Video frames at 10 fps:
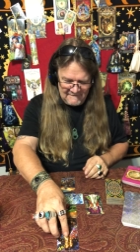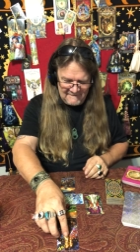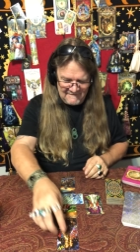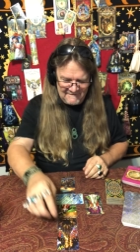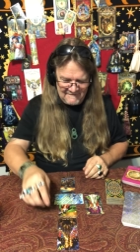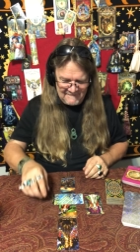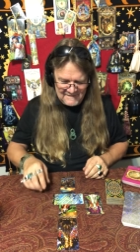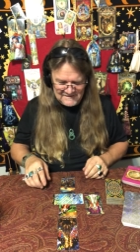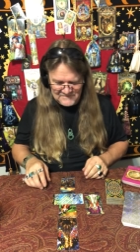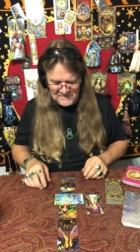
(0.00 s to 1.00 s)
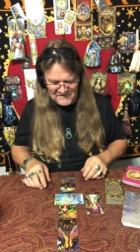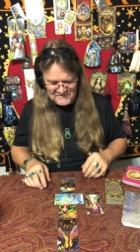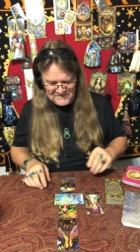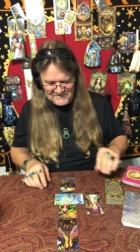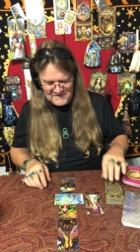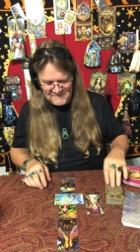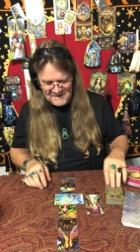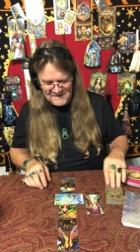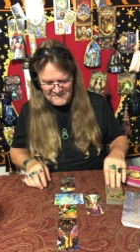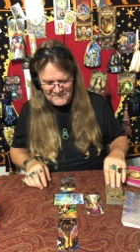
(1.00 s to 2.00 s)
Hmm. Justice
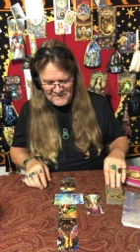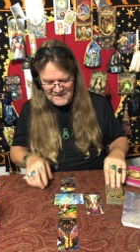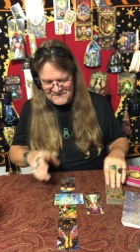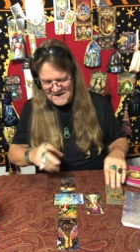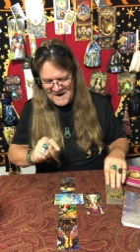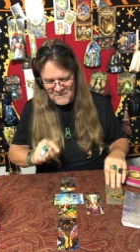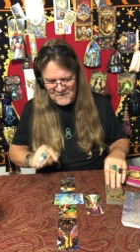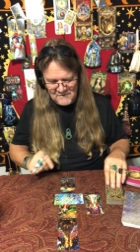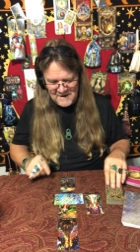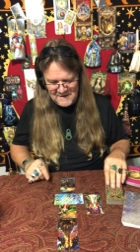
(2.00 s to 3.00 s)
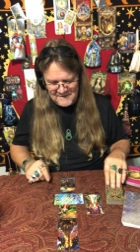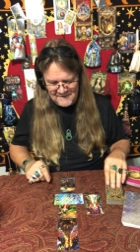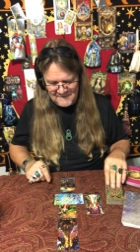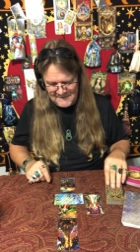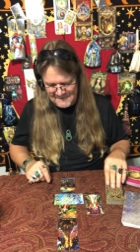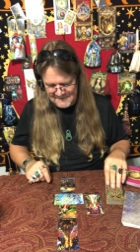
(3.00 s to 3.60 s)
coming in for you. Tower right here.